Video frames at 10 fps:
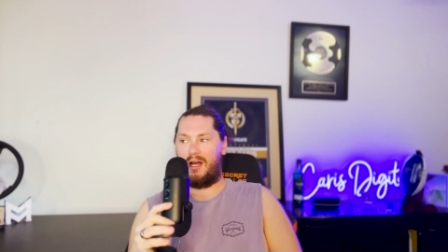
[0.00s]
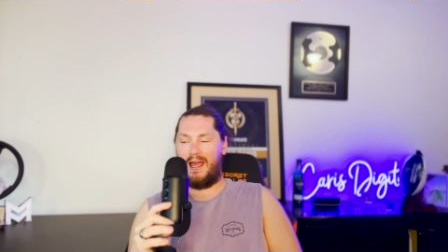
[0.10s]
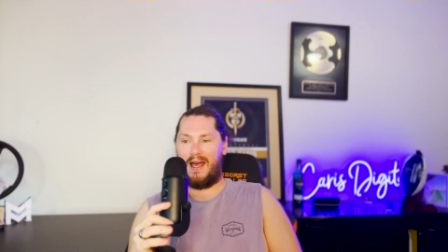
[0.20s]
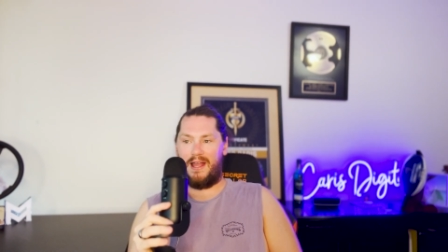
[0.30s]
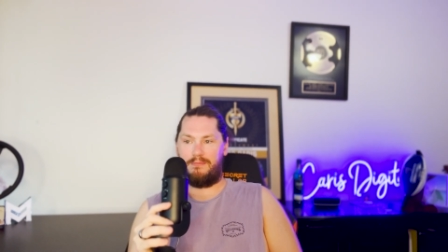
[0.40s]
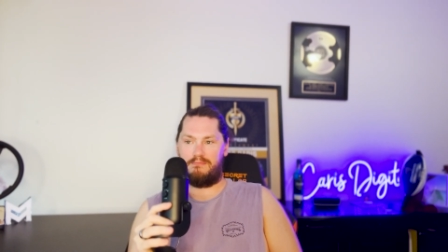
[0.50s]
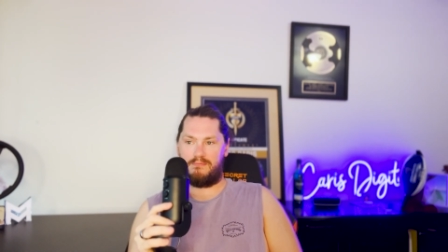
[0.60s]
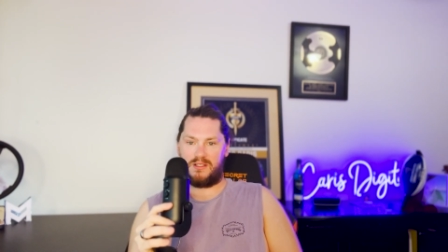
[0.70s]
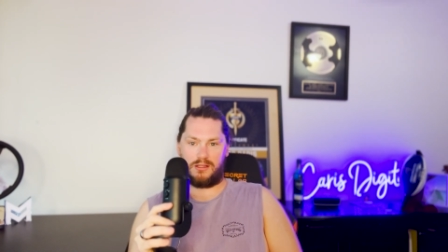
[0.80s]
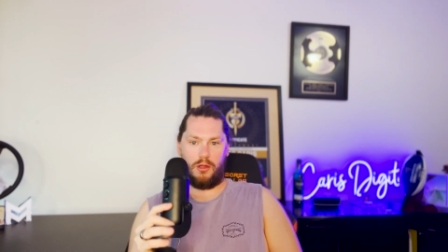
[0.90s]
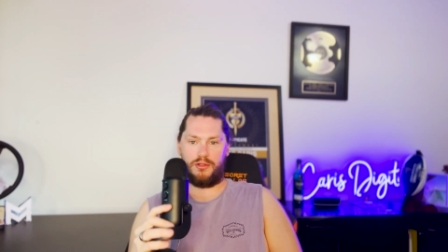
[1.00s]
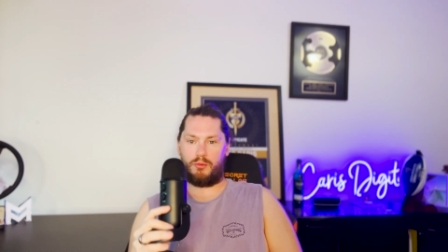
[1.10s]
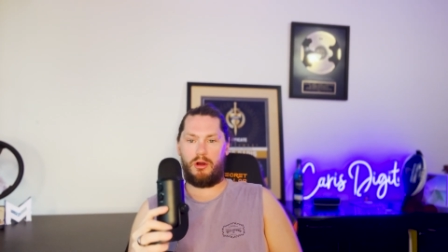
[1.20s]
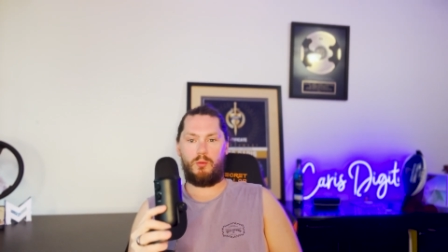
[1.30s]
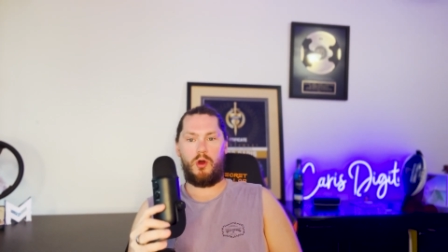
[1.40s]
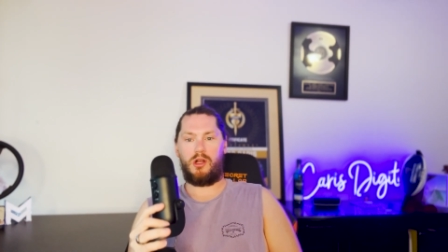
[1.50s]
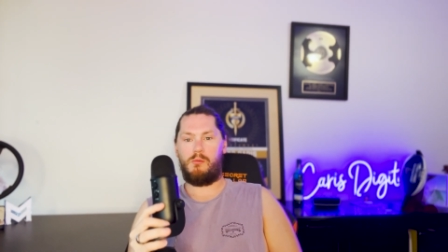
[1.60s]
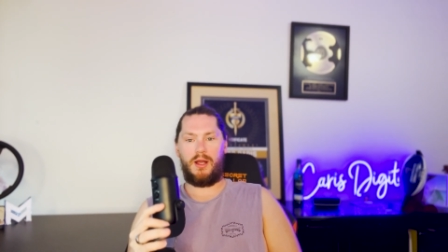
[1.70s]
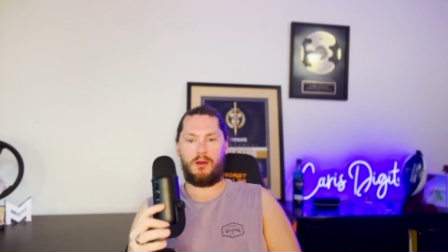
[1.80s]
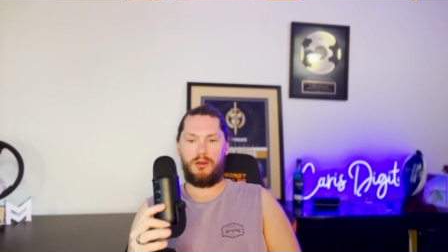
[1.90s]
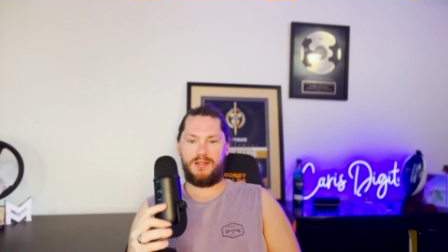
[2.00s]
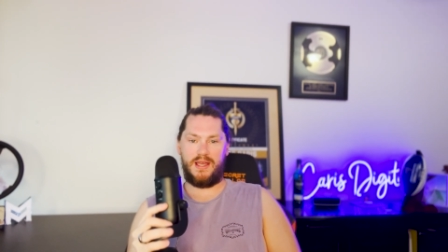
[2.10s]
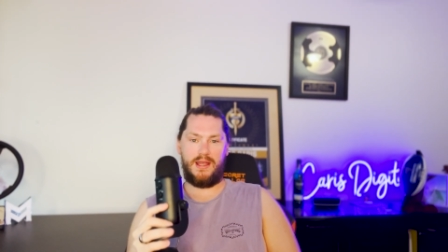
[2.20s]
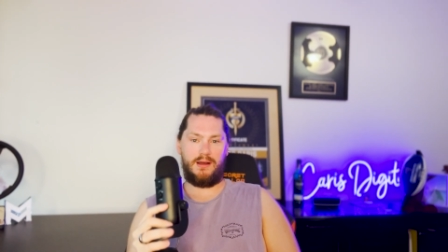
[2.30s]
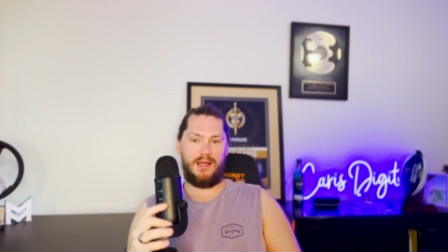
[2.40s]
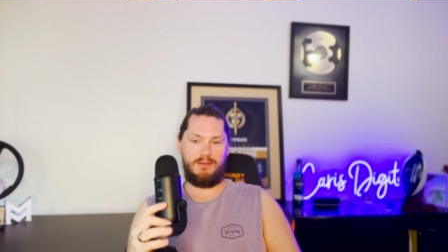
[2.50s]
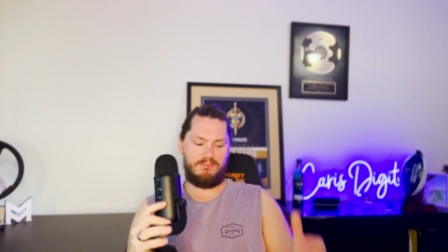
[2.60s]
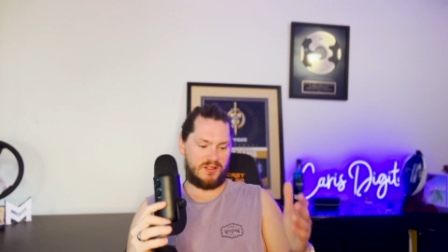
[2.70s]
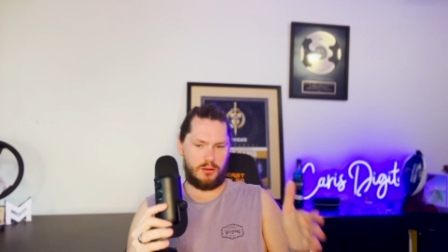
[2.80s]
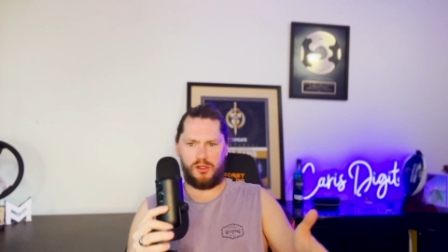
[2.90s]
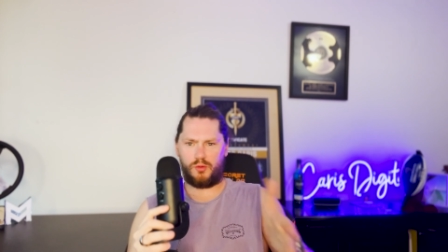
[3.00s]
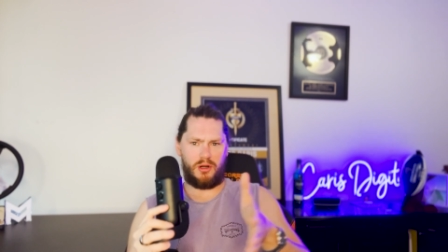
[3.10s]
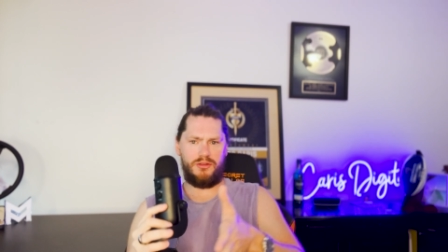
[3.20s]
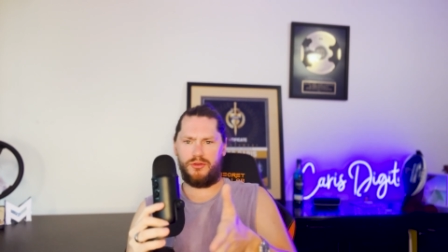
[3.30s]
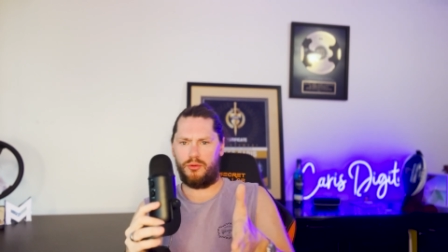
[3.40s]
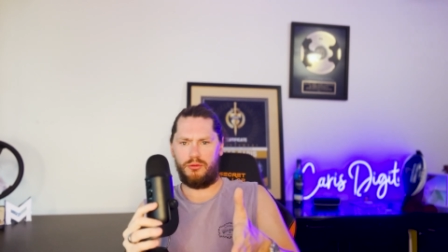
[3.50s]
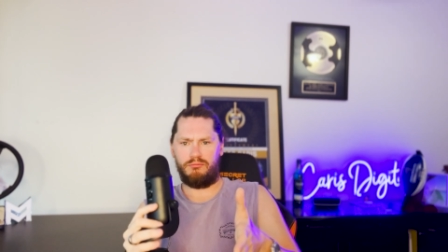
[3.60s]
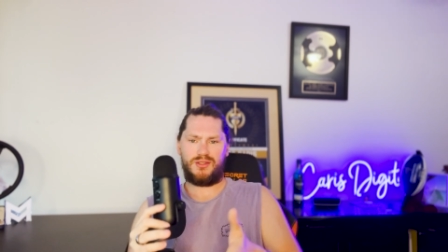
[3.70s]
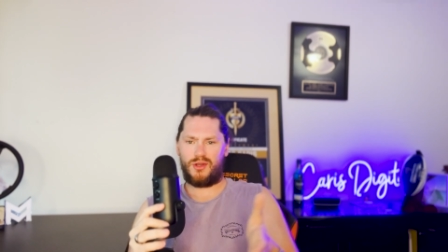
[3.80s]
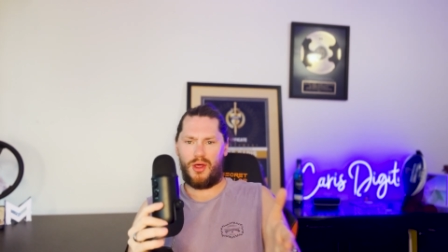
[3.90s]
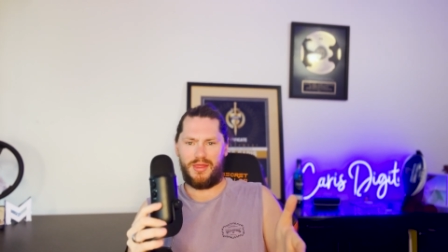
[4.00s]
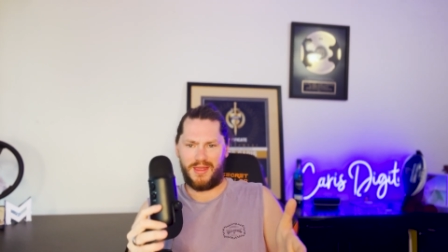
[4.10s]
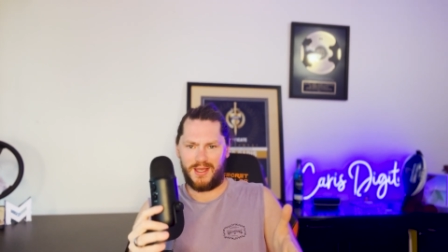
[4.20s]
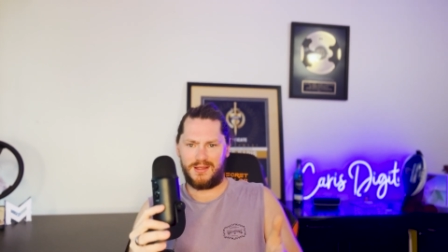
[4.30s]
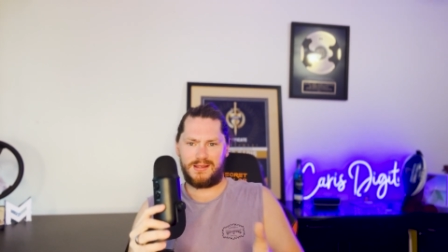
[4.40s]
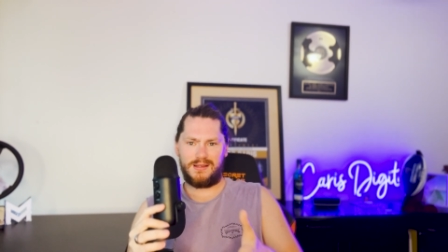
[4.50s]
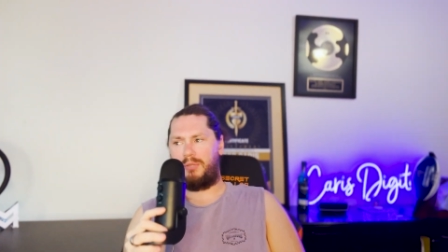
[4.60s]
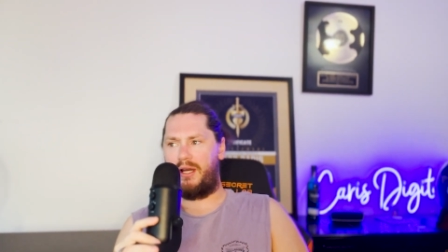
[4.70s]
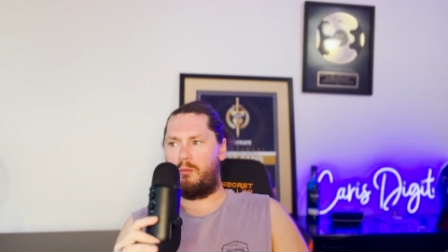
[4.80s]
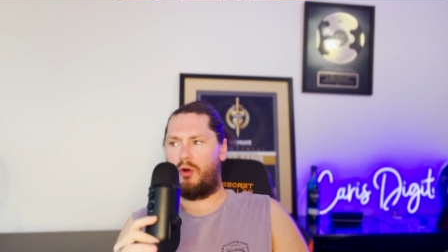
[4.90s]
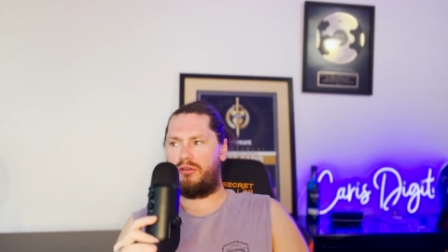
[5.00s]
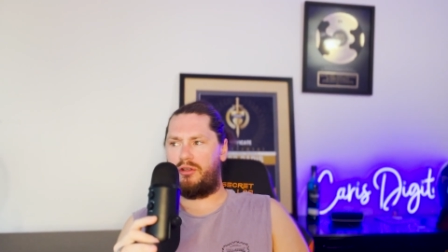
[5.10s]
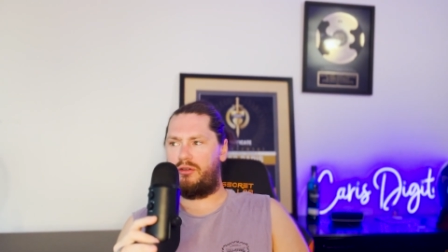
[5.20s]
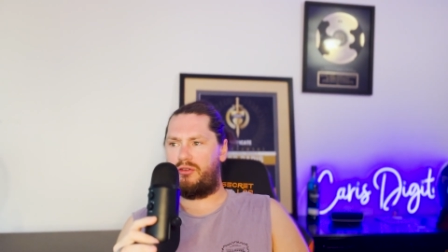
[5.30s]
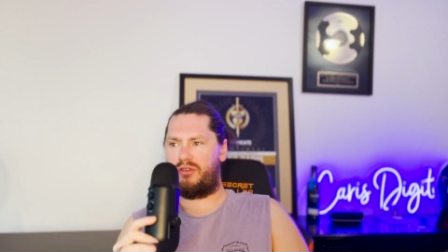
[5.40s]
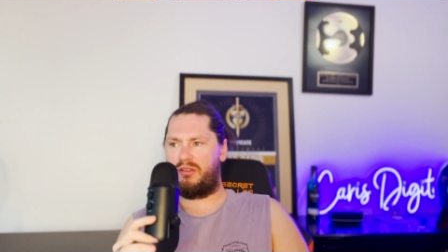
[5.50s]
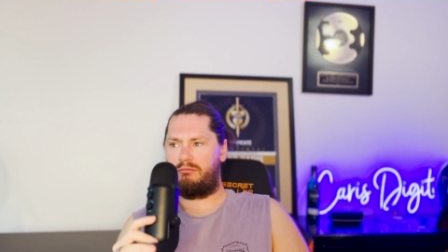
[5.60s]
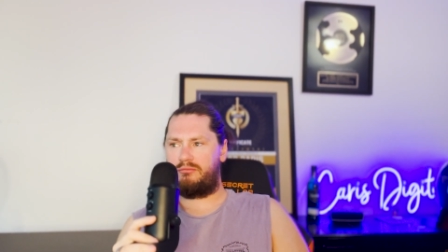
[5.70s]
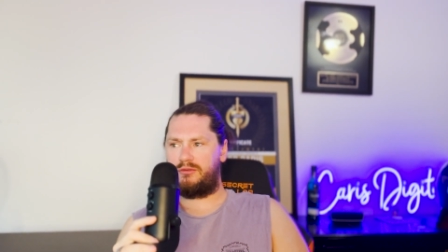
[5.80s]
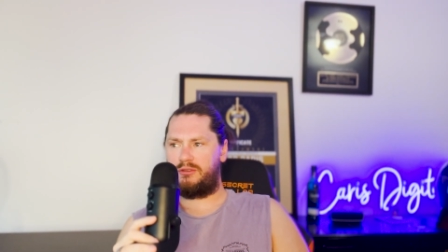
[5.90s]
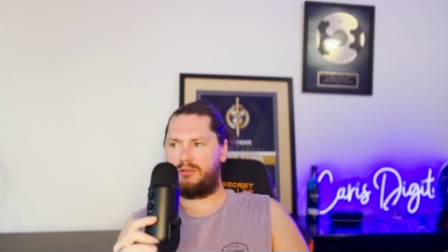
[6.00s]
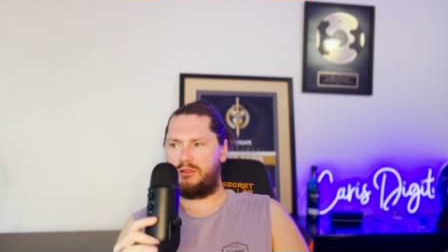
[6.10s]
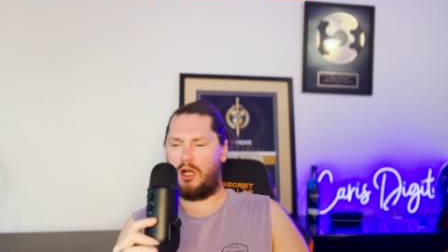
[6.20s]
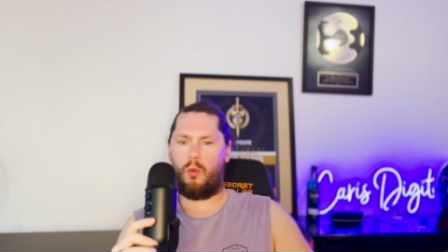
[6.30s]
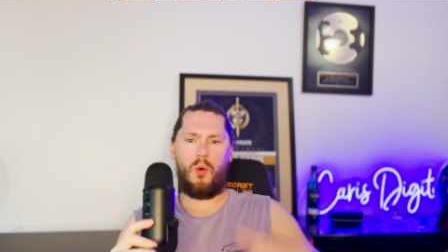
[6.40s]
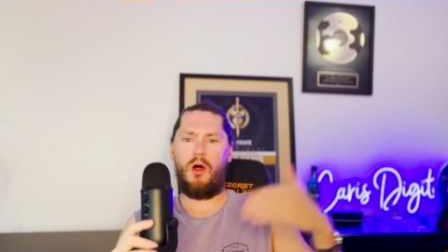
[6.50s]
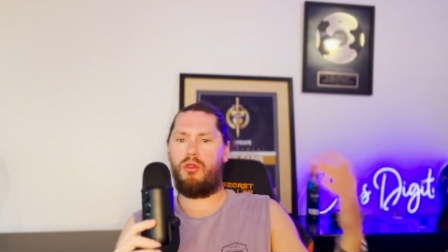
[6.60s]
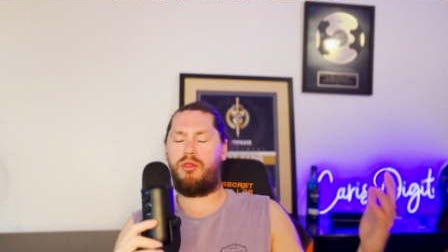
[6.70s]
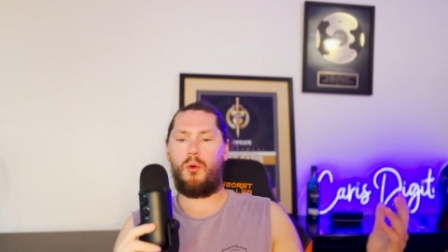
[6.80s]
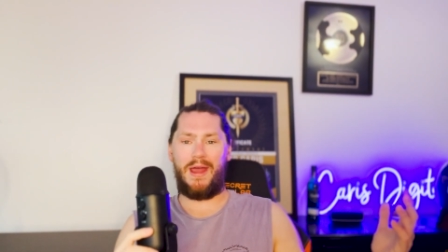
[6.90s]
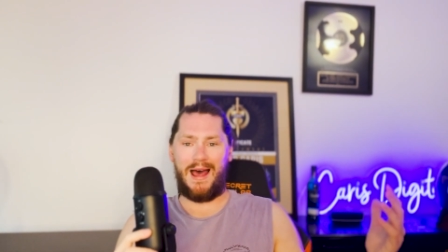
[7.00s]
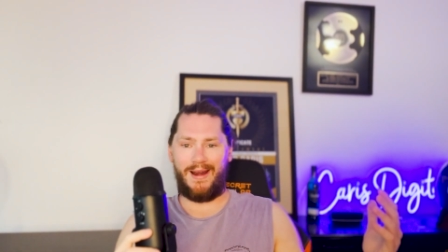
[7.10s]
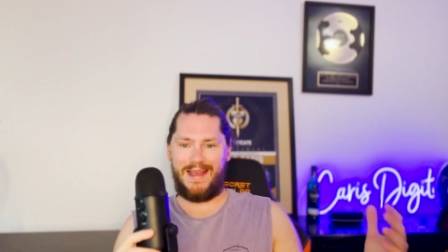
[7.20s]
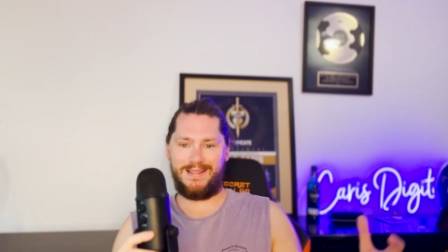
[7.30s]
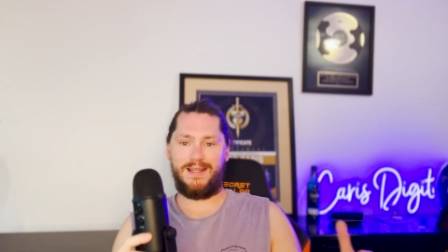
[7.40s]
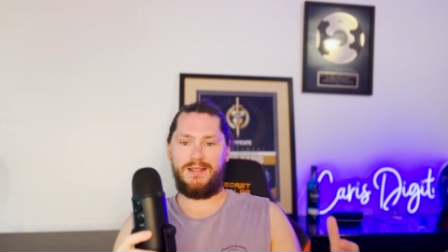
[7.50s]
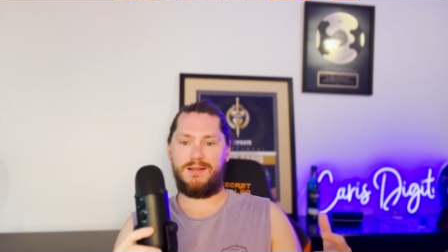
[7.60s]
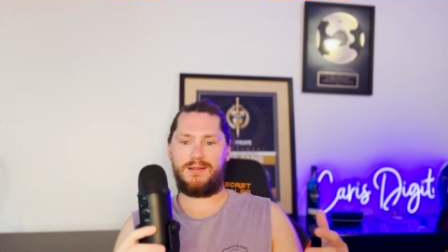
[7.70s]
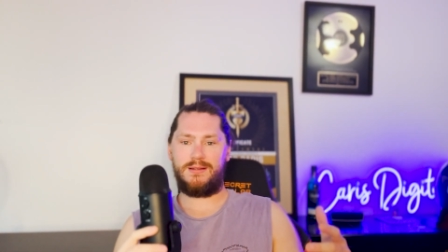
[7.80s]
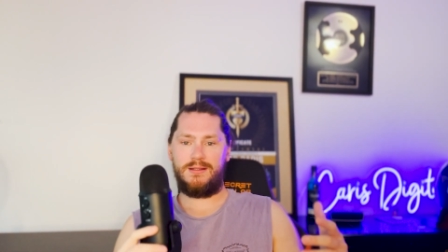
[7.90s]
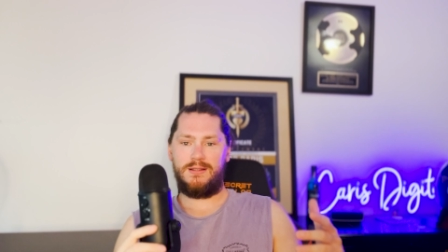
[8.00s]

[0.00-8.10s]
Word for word: I had slots where I'd work on my content. I had slots where I'd do certain things, but it wasn't as kind of well thought out as it is